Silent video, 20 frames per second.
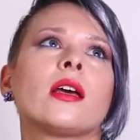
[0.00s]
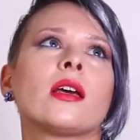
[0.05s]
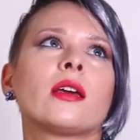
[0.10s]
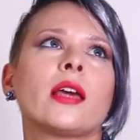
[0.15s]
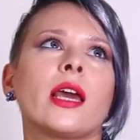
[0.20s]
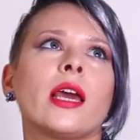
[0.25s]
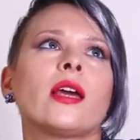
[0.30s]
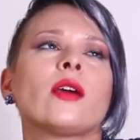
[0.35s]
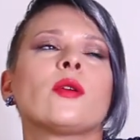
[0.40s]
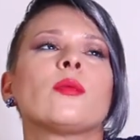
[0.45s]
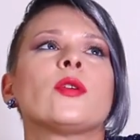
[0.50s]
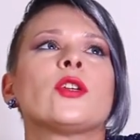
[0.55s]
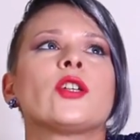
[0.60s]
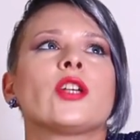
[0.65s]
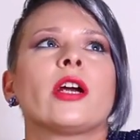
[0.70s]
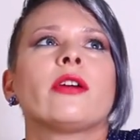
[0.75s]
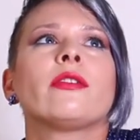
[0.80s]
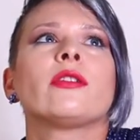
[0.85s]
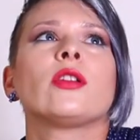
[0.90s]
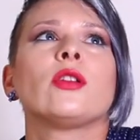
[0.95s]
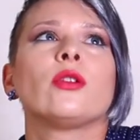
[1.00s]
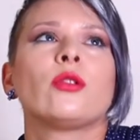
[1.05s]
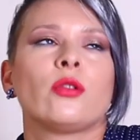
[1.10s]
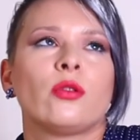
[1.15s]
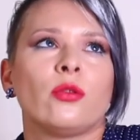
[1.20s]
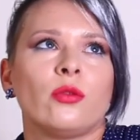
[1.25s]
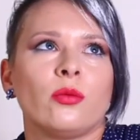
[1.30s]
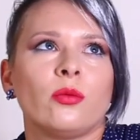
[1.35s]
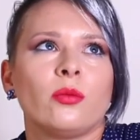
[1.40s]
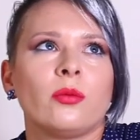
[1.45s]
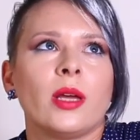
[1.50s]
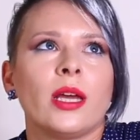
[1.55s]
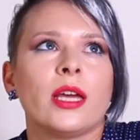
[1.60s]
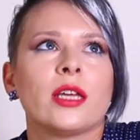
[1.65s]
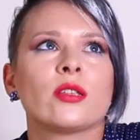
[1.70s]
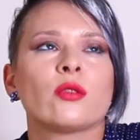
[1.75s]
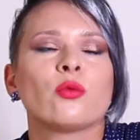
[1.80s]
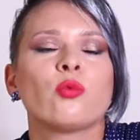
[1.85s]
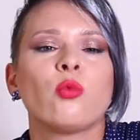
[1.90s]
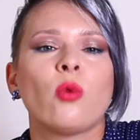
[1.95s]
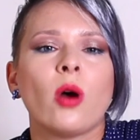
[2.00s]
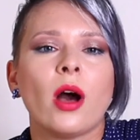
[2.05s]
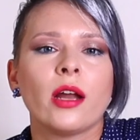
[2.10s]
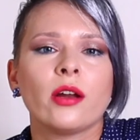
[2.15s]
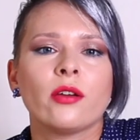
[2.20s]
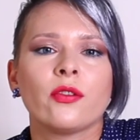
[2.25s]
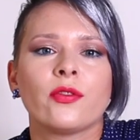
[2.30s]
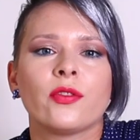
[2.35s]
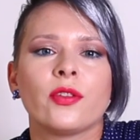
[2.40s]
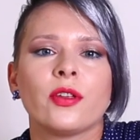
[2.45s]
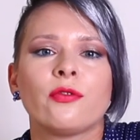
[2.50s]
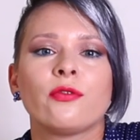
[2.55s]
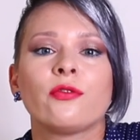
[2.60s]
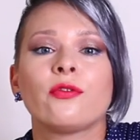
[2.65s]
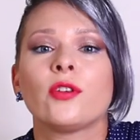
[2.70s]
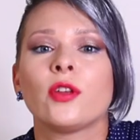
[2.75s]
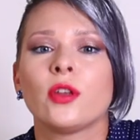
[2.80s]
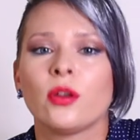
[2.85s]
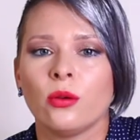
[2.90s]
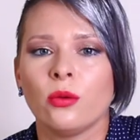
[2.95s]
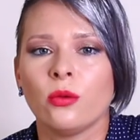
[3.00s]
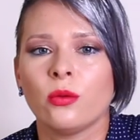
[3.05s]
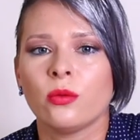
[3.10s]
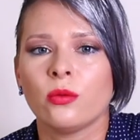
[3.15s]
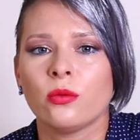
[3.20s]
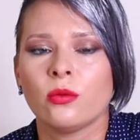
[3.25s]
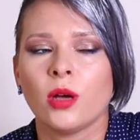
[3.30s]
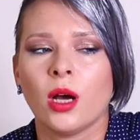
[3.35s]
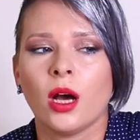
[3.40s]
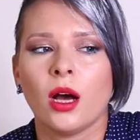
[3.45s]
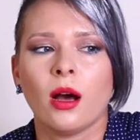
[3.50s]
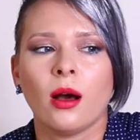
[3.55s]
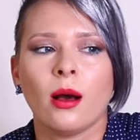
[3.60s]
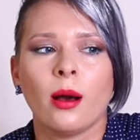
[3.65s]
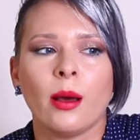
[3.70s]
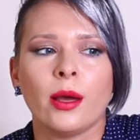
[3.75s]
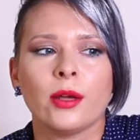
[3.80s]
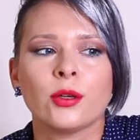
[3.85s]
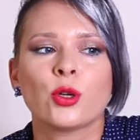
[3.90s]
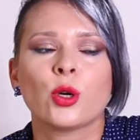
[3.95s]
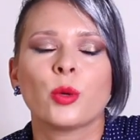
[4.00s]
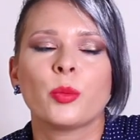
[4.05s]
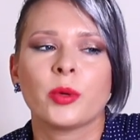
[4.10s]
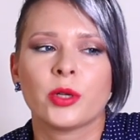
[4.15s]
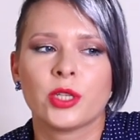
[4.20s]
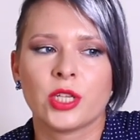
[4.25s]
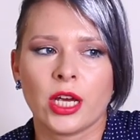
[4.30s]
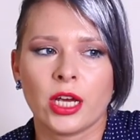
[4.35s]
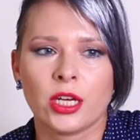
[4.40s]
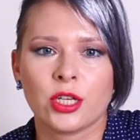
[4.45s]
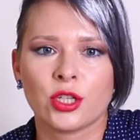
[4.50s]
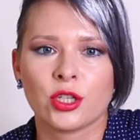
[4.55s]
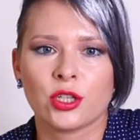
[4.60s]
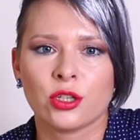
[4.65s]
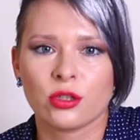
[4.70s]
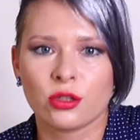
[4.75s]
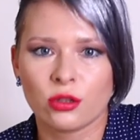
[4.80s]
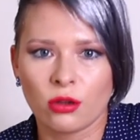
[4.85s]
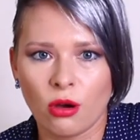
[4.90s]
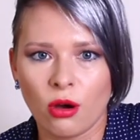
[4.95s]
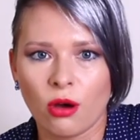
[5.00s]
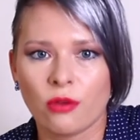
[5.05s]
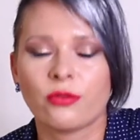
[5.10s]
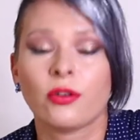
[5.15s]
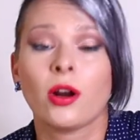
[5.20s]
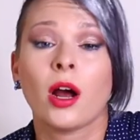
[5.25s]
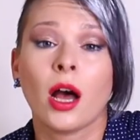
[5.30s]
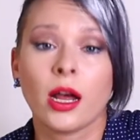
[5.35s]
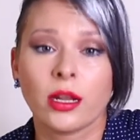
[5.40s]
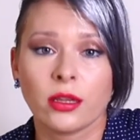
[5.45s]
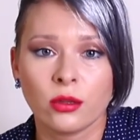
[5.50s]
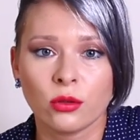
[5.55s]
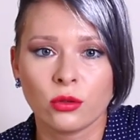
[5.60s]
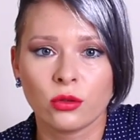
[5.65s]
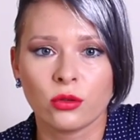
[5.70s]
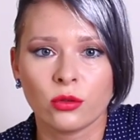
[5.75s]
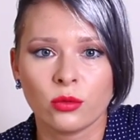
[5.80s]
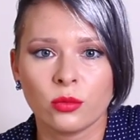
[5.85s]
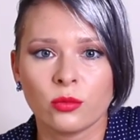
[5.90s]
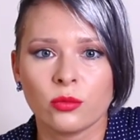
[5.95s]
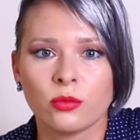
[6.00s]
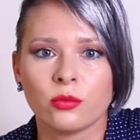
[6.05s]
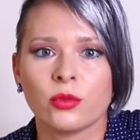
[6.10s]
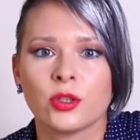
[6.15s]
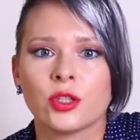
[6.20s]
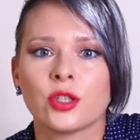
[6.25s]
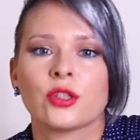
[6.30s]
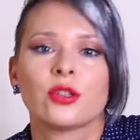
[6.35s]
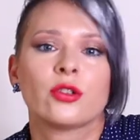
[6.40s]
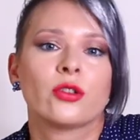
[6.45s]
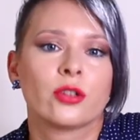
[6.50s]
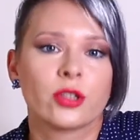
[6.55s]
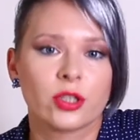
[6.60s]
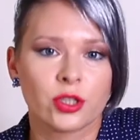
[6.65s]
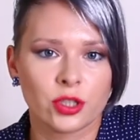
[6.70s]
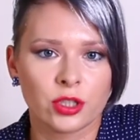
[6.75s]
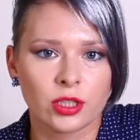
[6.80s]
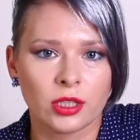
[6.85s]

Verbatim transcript: Keiko Mecheri Loukhoum is one of the few uh, interpretations of Rahat Lukum, which is Turkish